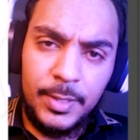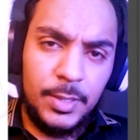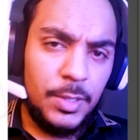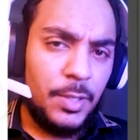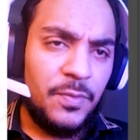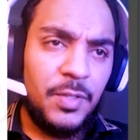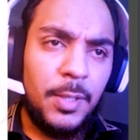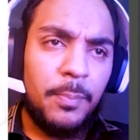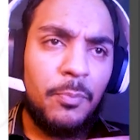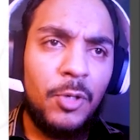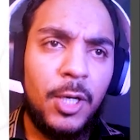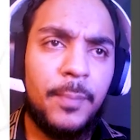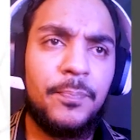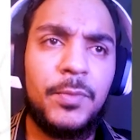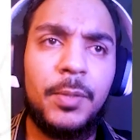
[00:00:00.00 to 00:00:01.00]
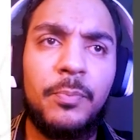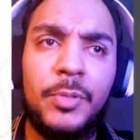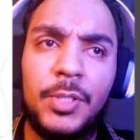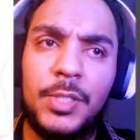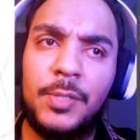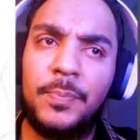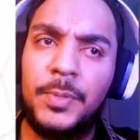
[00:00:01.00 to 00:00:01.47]
even a prop, the
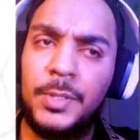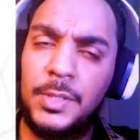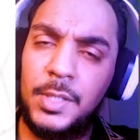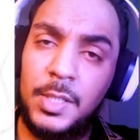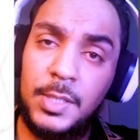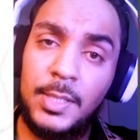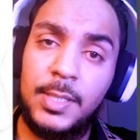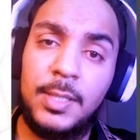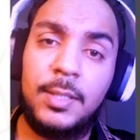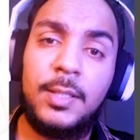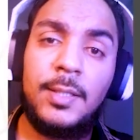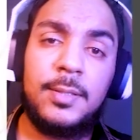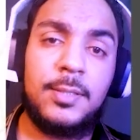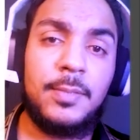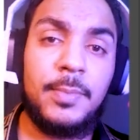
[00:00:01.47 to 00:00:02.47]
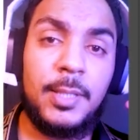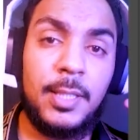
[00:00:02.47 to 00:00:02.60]
principles still ultimately